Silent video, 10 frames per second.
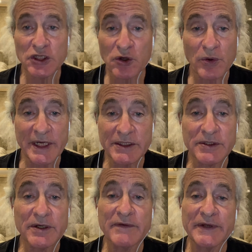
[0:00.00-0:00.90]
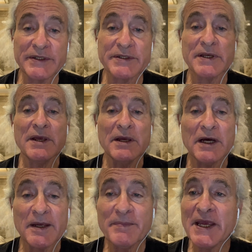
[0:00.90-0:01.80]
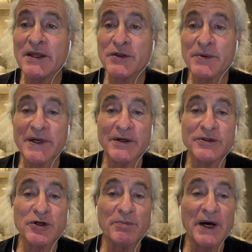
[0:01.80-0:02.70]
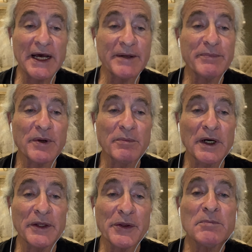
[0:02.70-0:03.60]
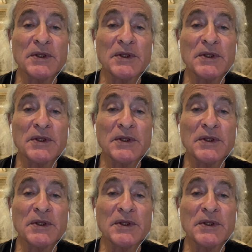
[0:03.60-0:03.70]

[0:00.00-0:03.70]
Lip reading: a great service. I pay 300 baht per month,